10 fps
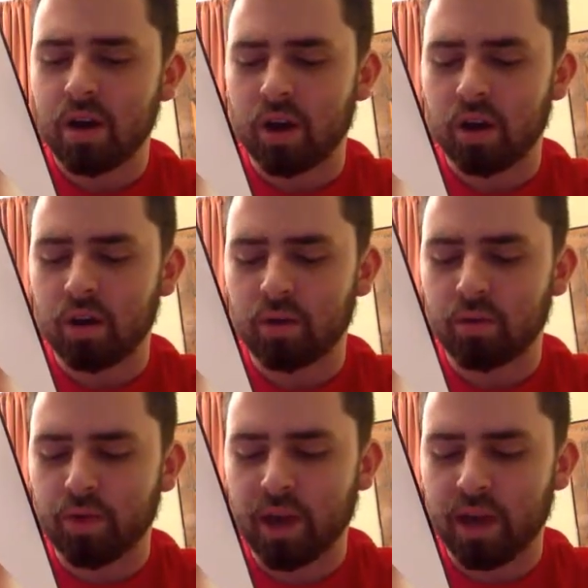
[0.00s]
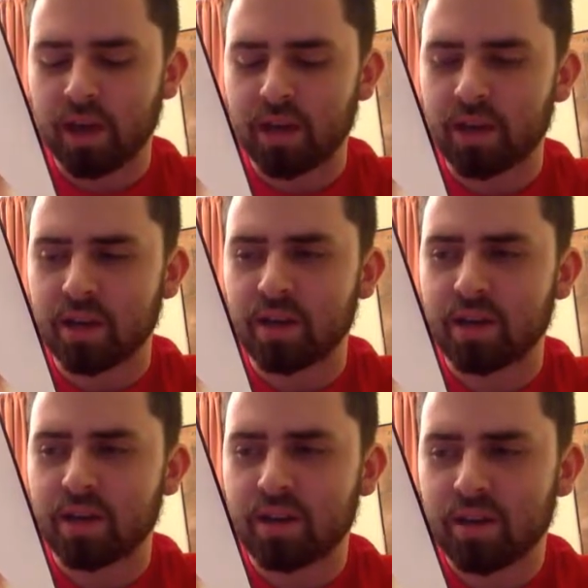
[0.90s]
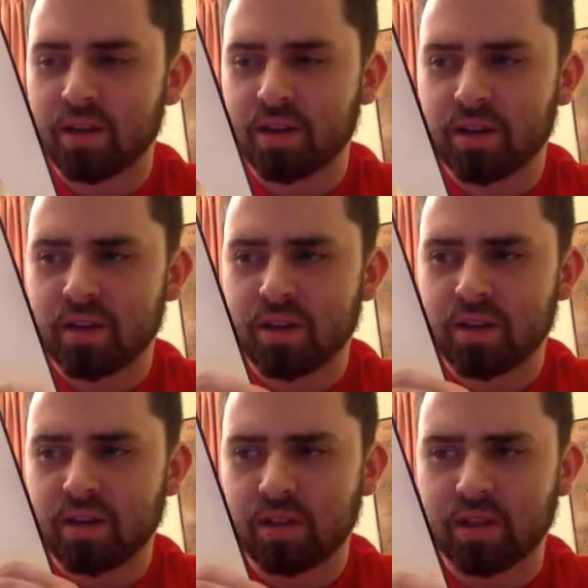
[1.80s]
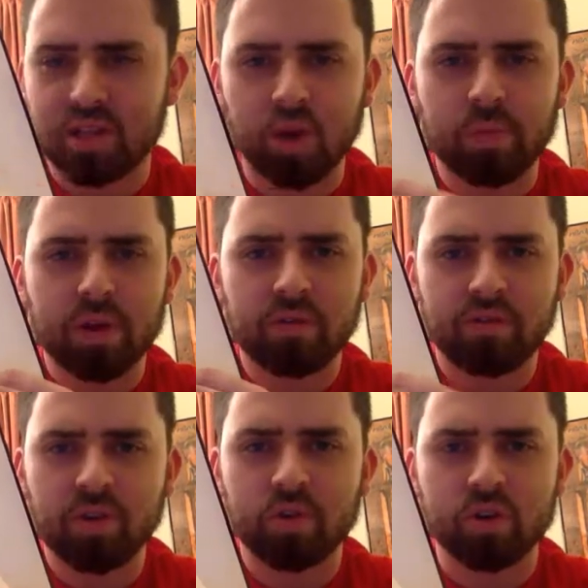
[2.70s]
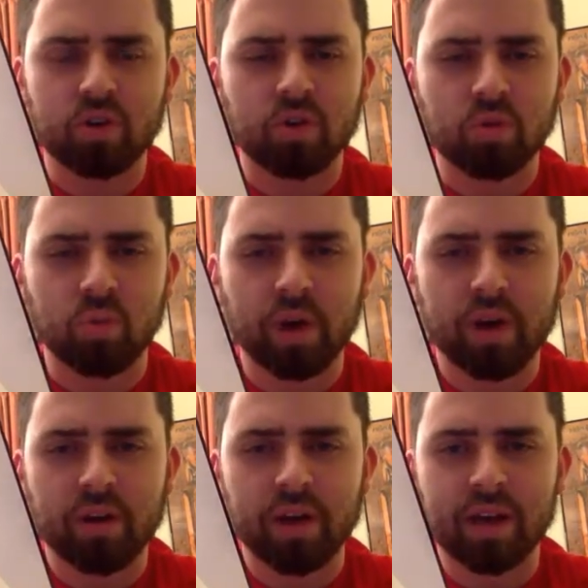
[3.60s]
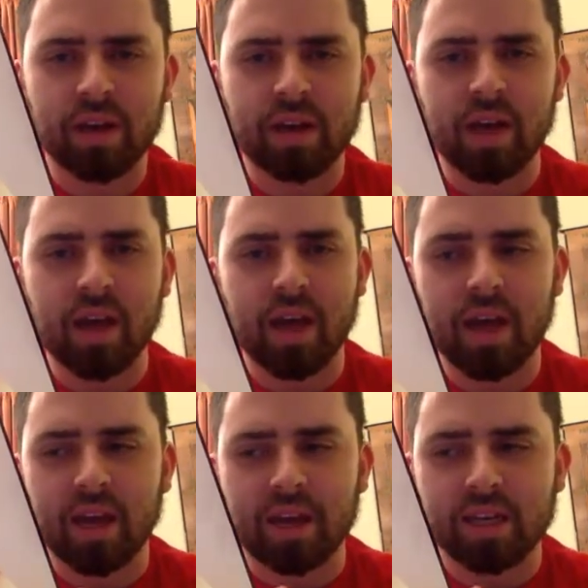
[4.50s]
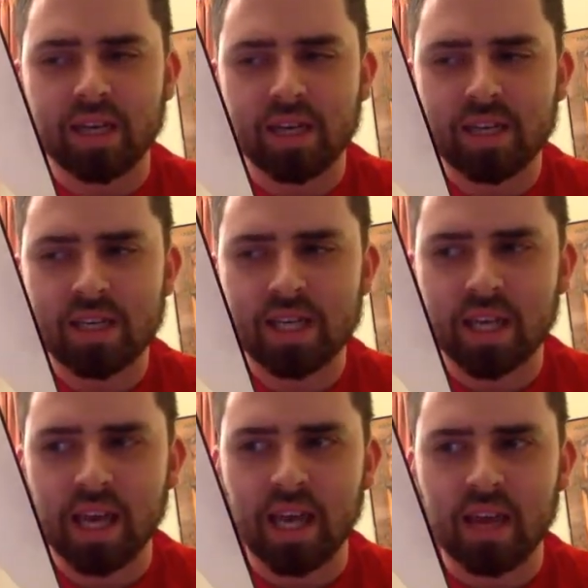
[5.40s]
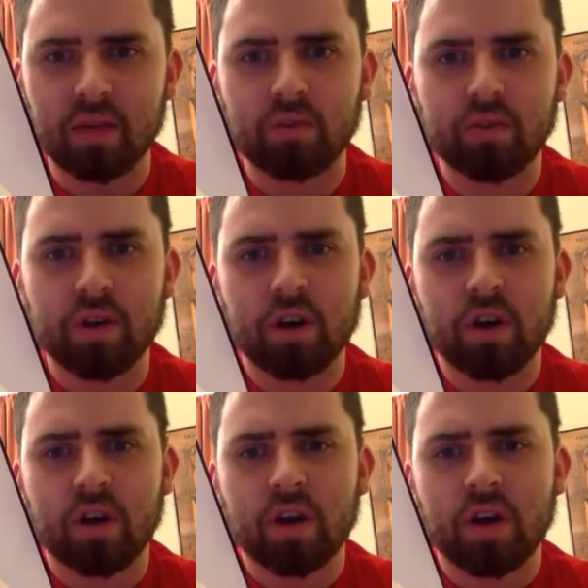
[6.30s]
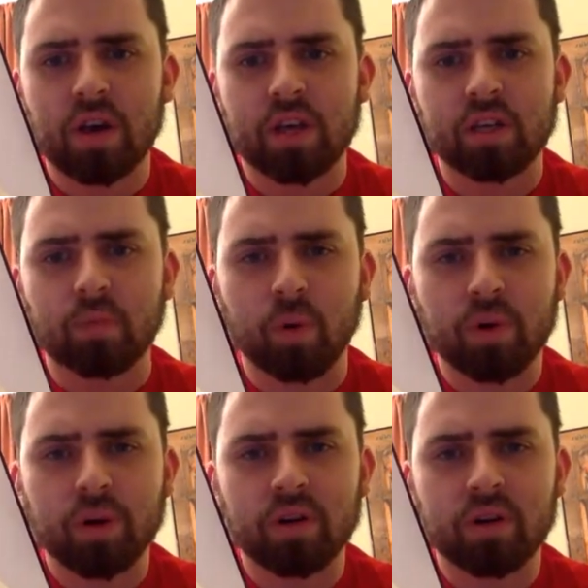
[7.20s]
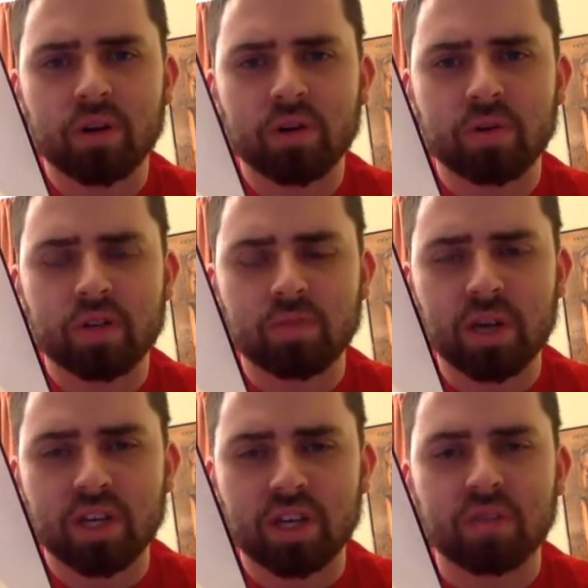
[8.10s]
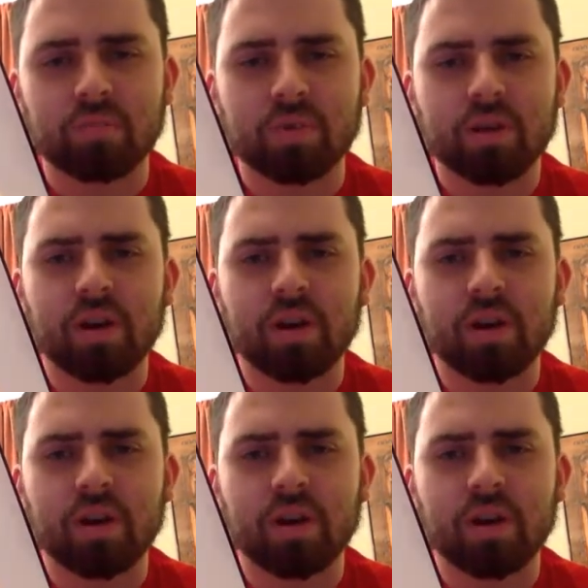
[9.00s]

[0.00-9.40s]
of a dystopian future wherein a slave is boarded onto a spaceship,